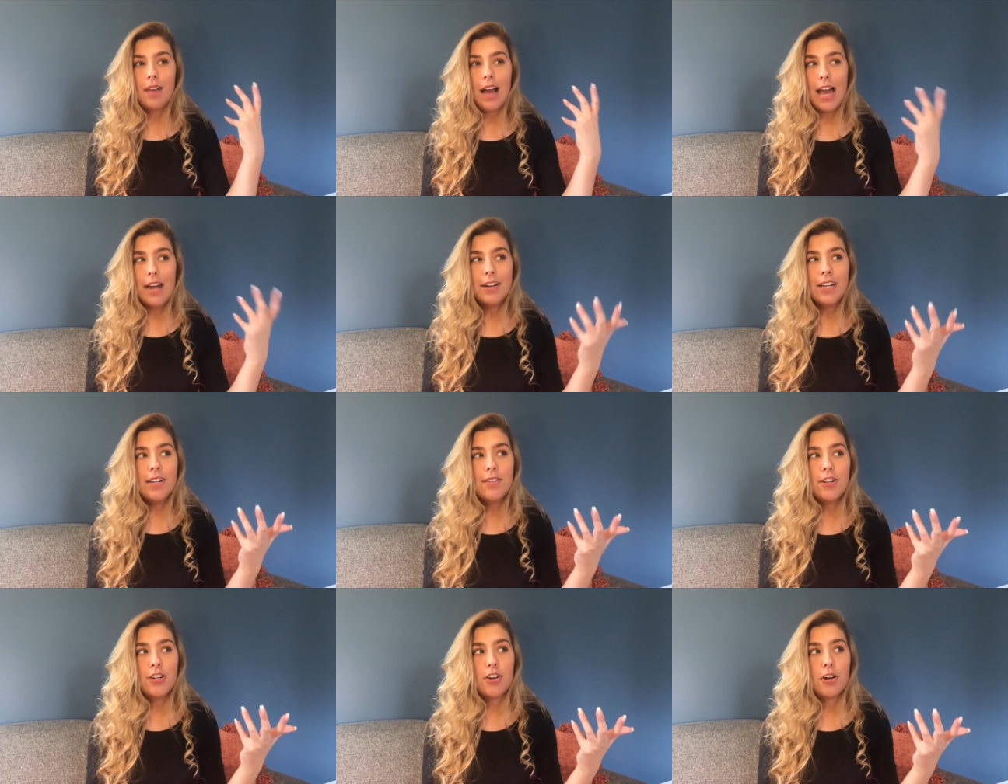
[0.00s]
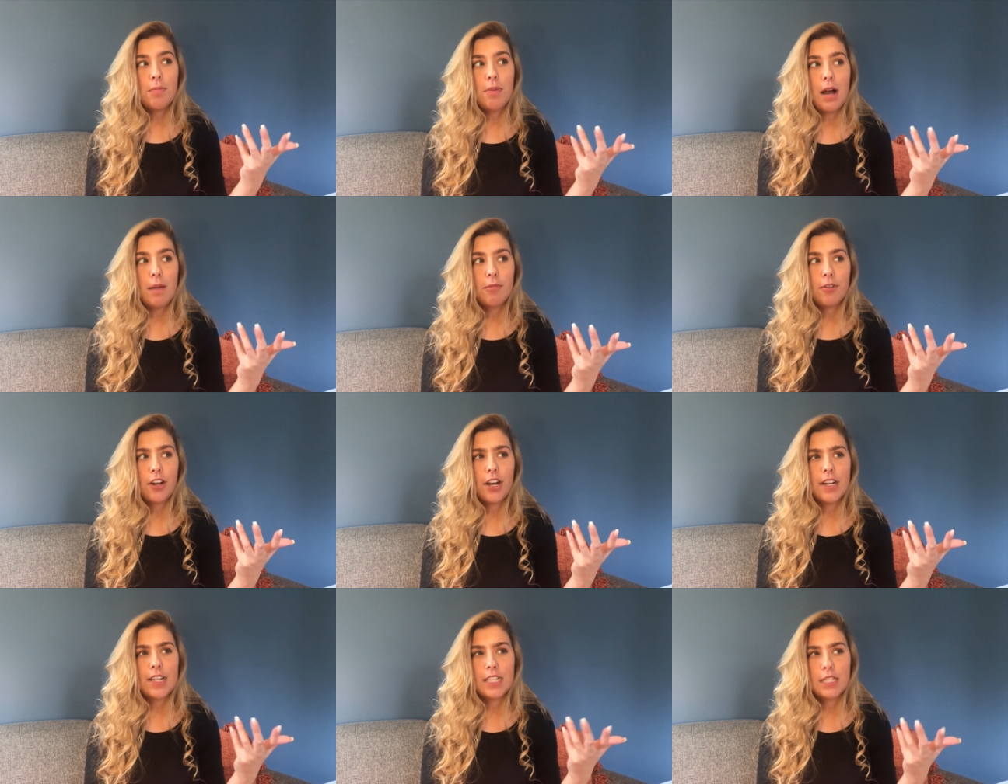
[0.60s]
I don't even know what
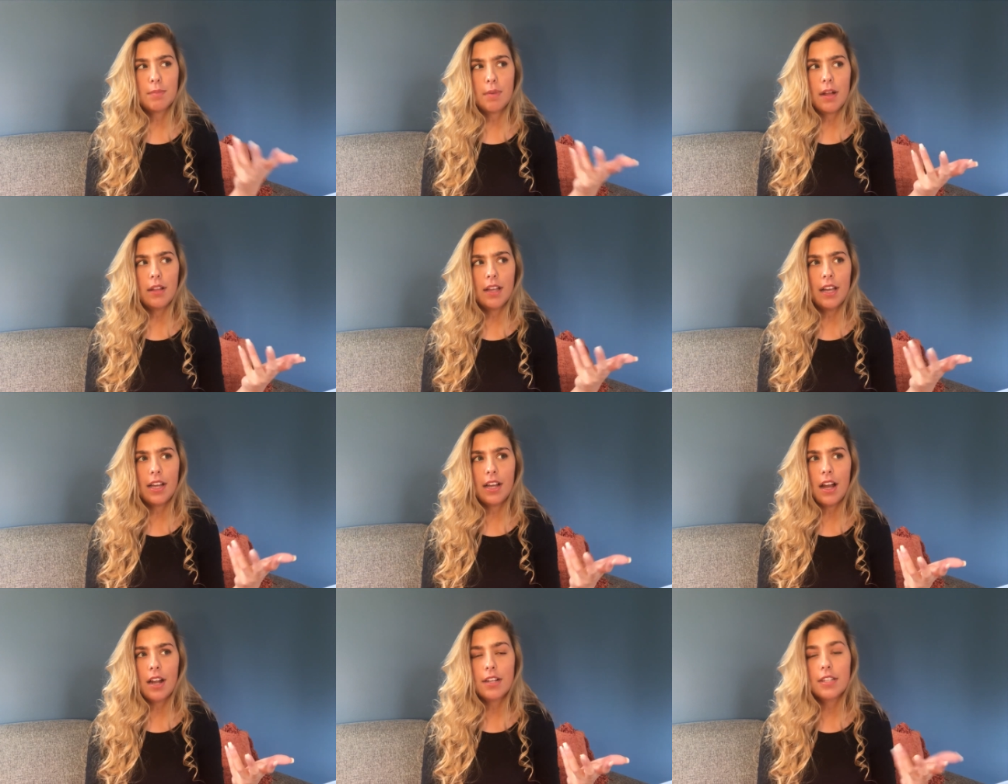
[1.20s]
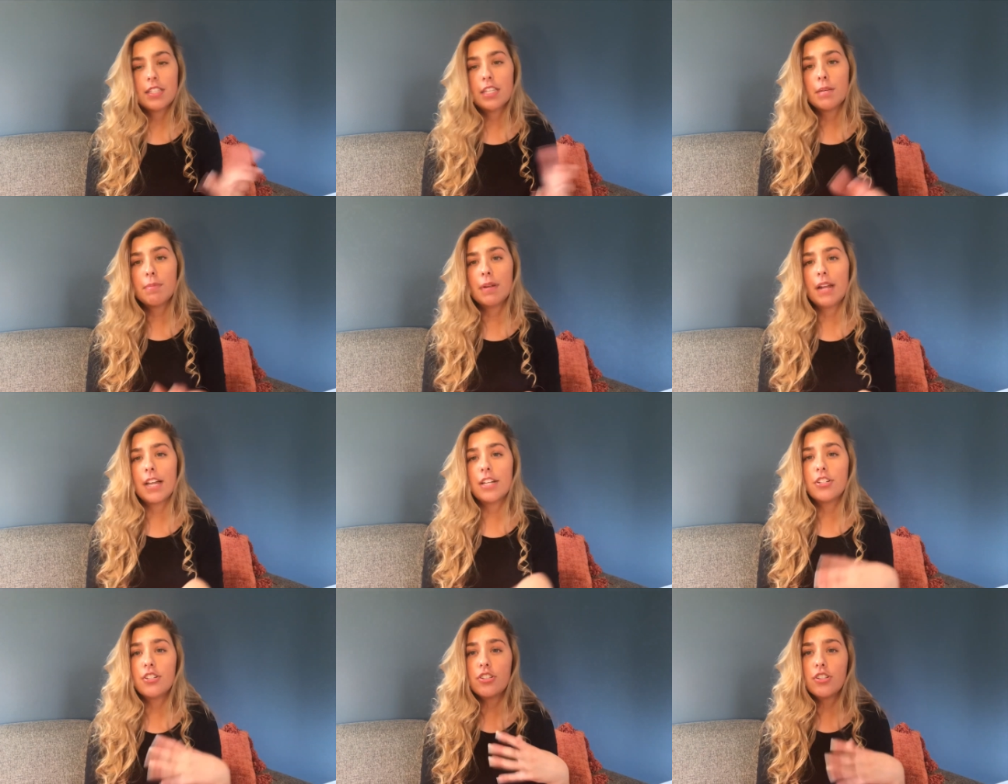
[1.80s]
pomegranates smell like honestly,
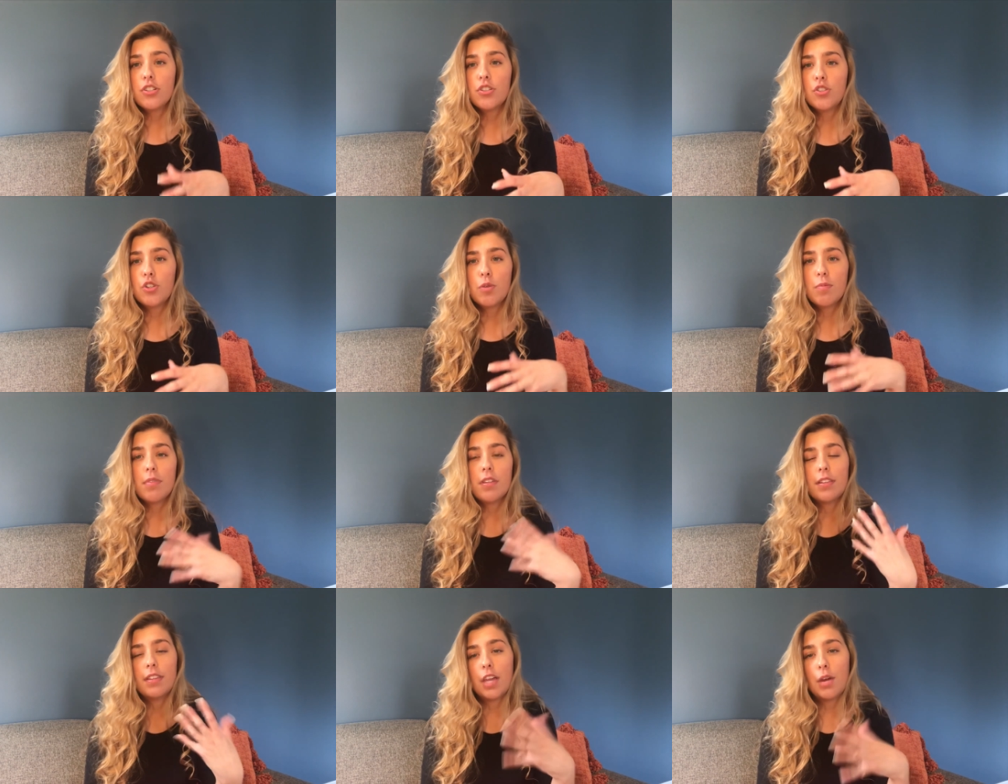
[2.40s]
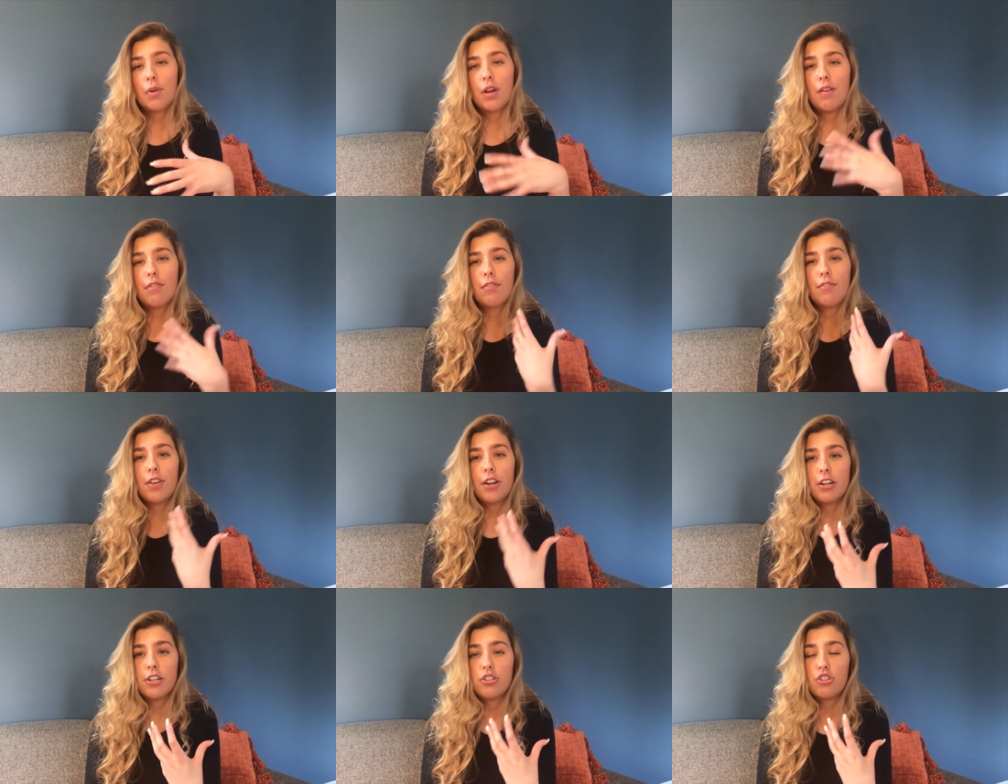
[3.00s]
but I just assumed that they would have
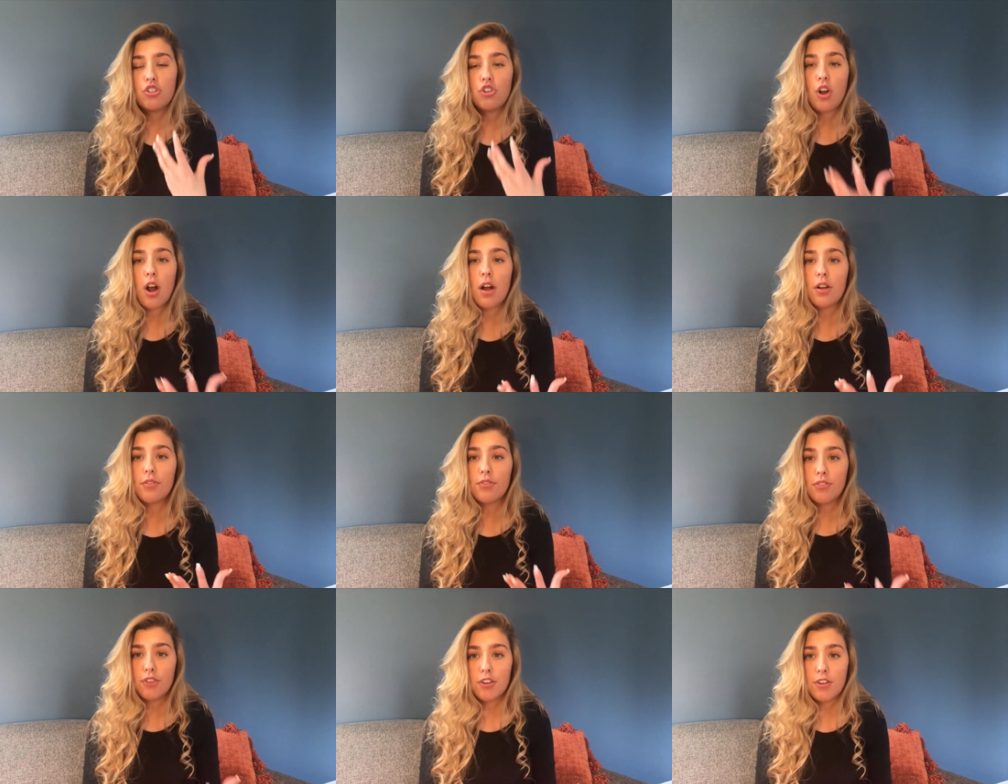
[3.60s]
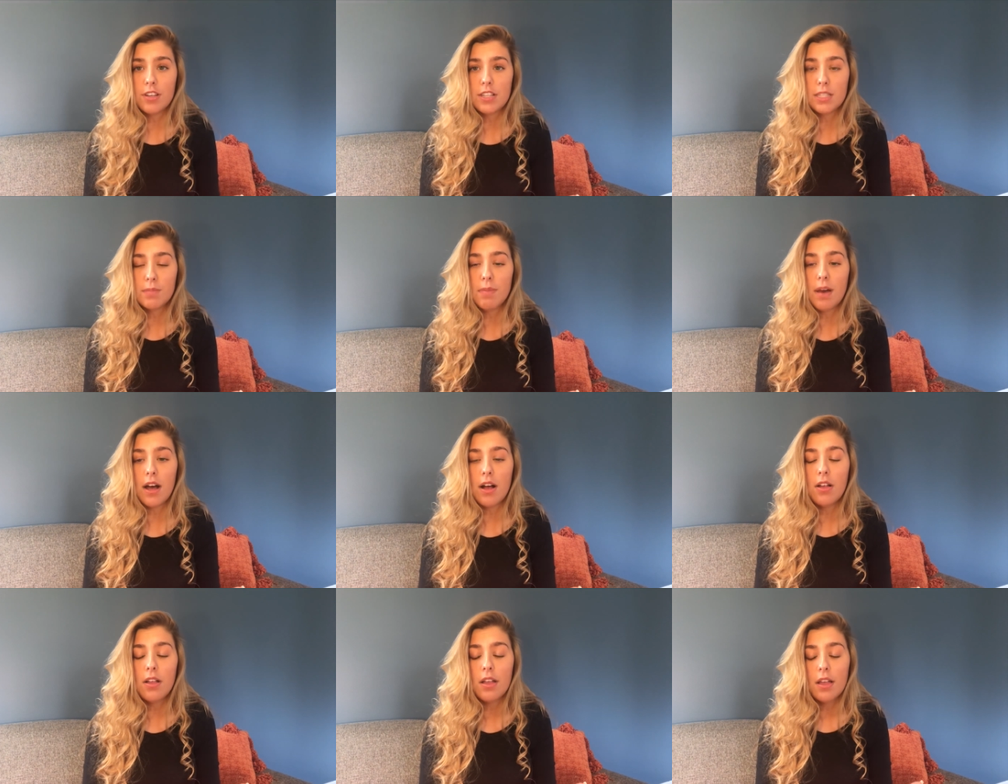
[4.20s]
a very strong fruity
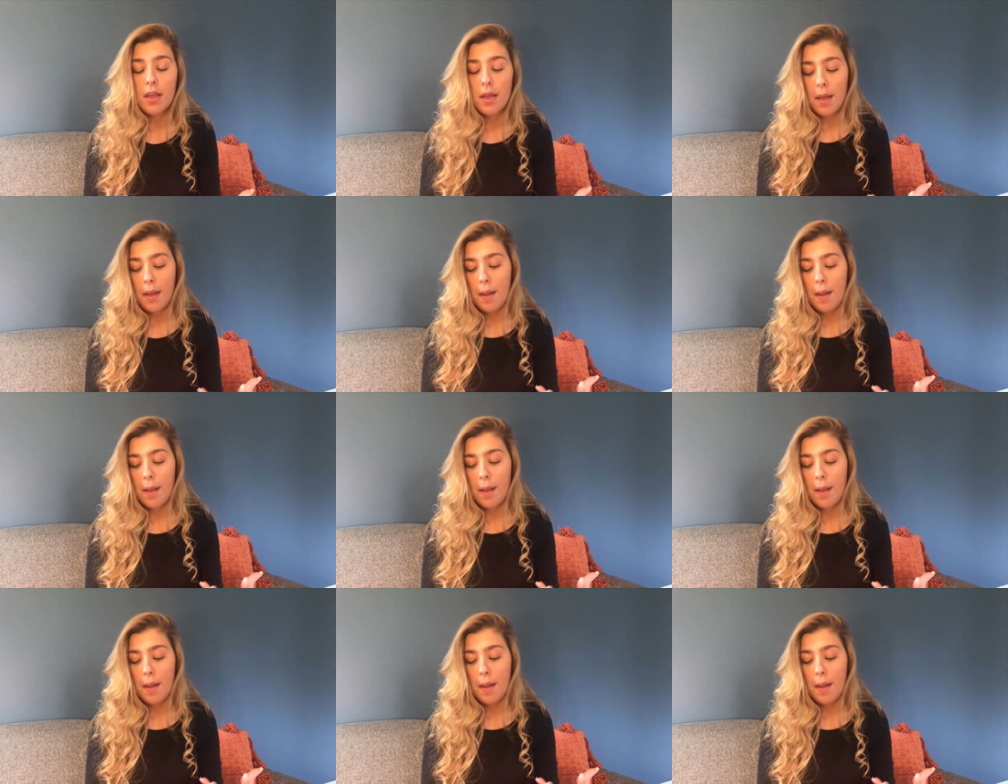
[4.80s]
smell.